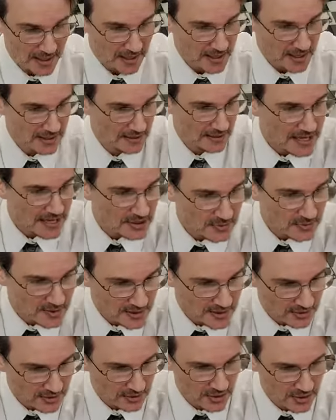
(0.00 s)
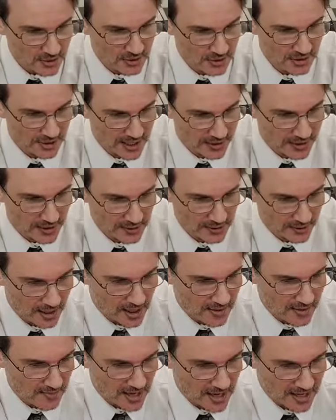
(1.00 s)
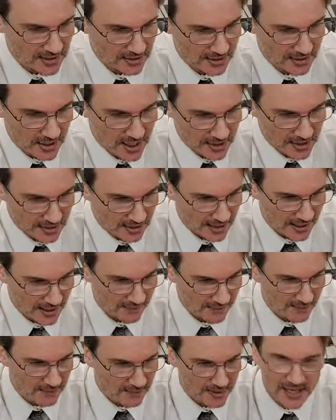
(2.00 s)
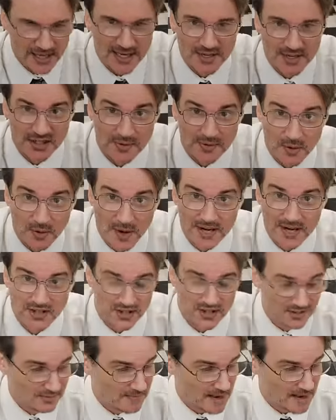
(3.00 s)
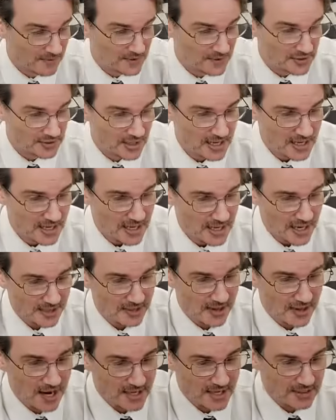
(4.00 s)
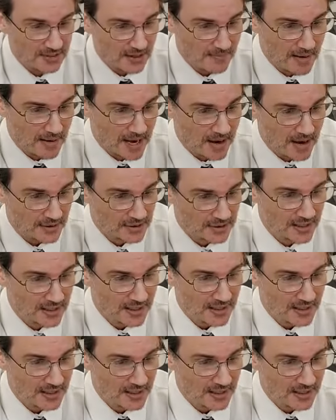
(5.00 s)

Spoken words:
in last week's newsletter, I talked, and I've been getting some questions about this. I talked about